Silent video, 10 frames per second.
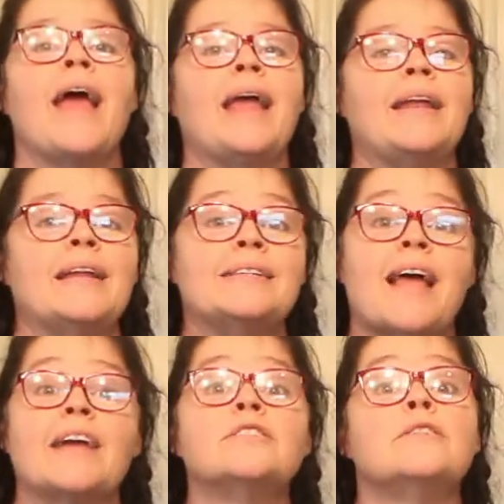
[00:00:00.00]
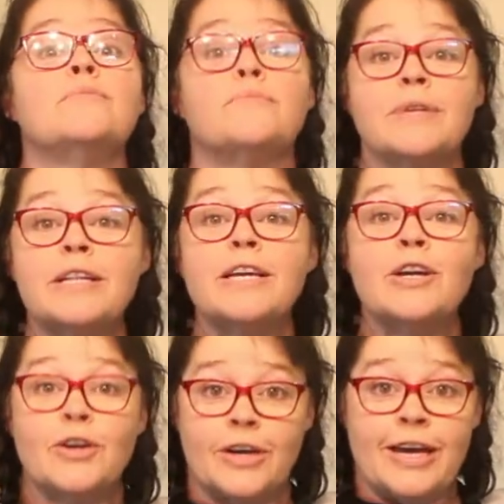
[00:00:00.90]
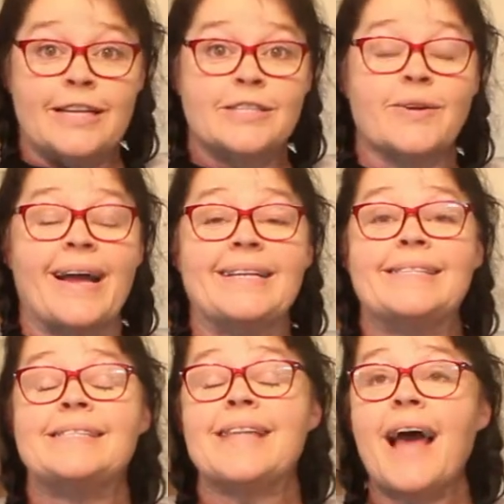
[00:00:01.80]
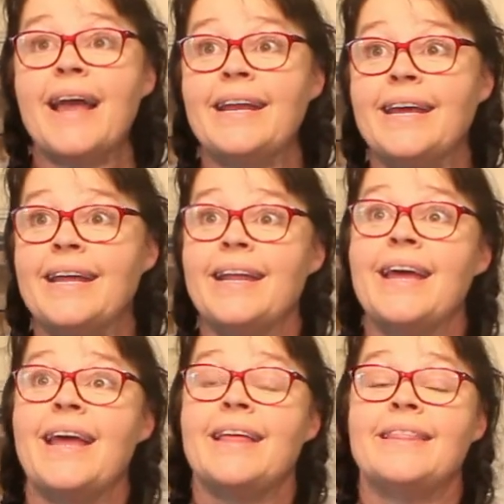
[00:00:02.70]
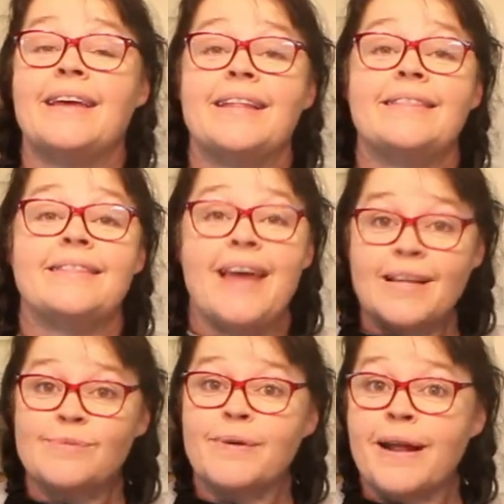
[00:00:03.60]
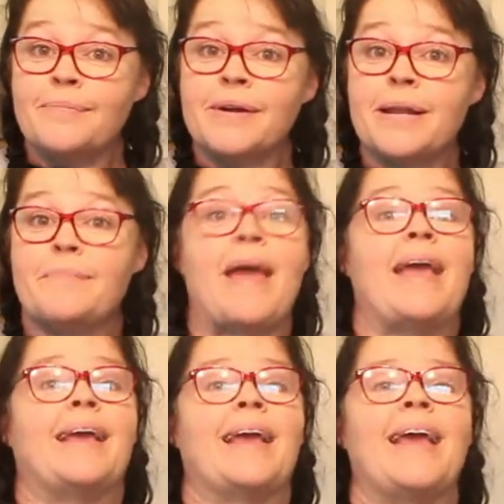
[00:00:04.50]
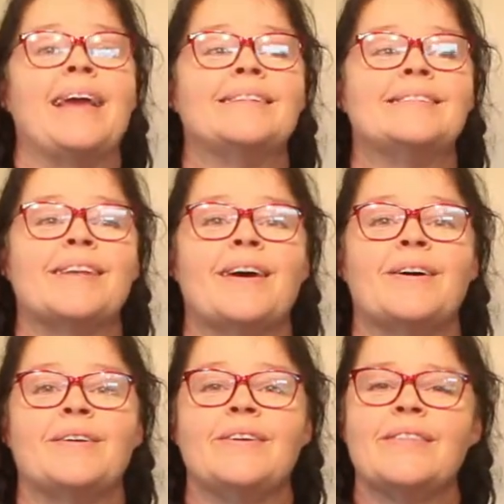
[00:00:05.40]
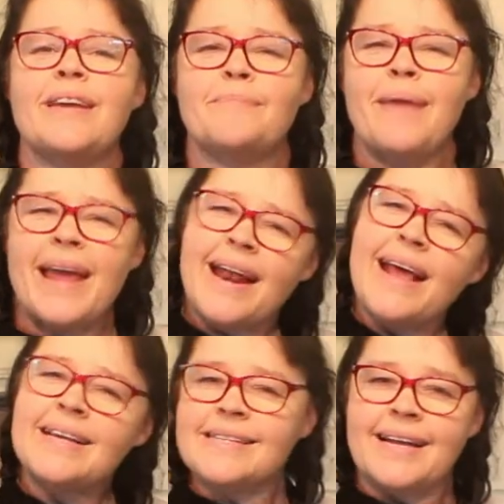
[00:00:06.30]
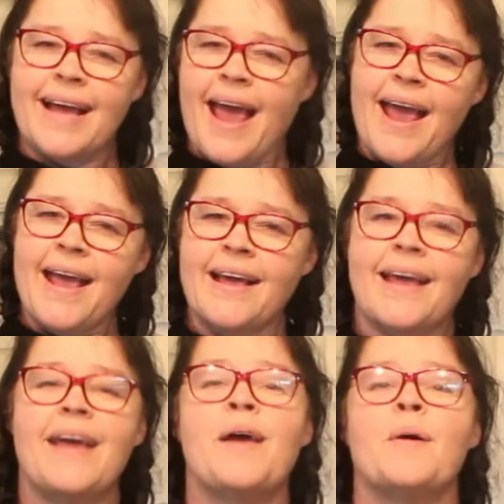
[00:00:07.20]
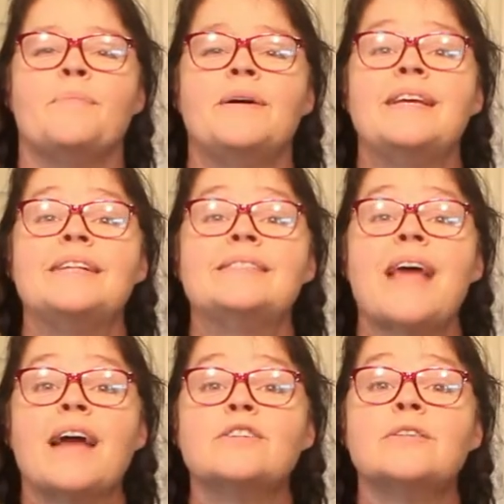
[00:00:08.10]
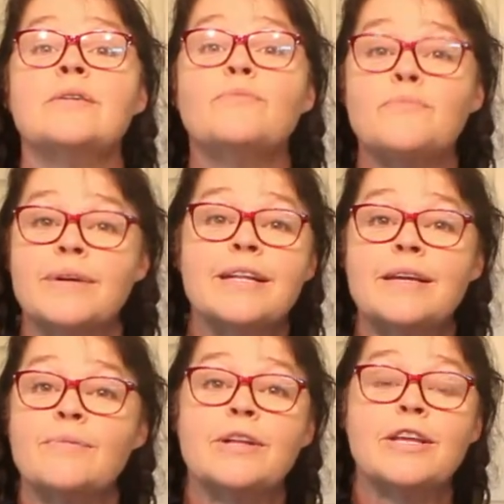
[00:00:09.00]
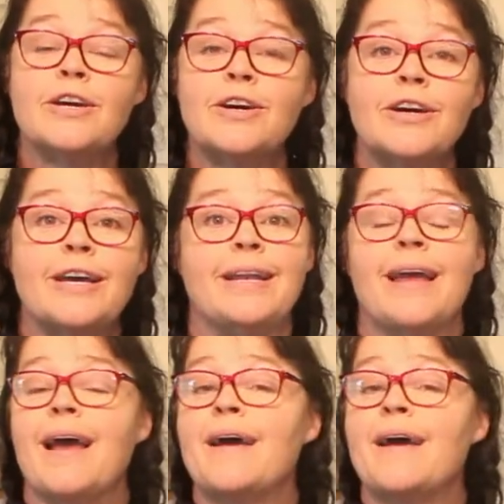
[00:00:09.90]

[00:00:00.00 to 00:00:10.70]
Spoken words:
and it is actually really good, so I decided that that's what I'm gonna make. And so you think mayonnaise in a cake, but it is actually really, really good.